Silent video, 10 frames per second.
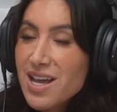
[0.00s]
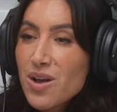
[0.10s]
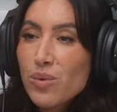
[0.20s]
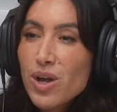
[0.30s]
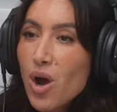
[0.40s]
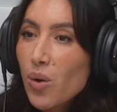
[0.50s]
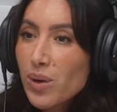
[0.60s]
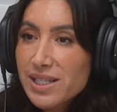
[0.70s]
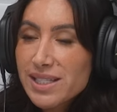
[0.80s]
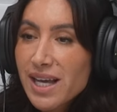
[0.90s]
Okay. We
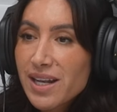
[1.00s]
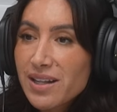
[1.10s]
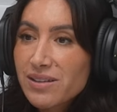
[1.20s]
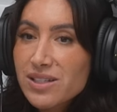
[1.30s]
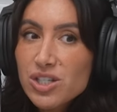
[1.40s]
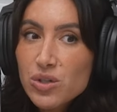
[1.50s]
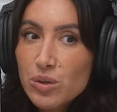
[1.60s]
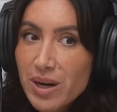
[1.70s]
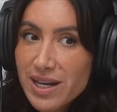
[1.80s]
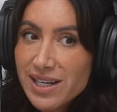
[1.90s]
always said, let's do
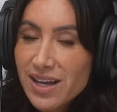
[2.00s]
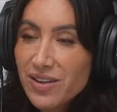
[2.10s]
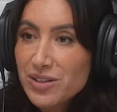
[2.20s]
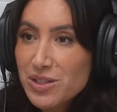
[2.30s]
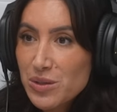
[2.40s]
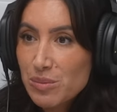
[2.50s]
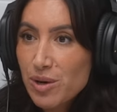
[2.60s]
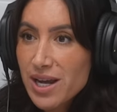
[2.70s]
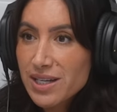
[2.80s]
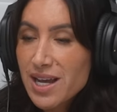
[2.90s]
a brand together, let's mm. do a
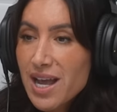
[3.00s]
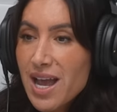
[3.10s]
brand.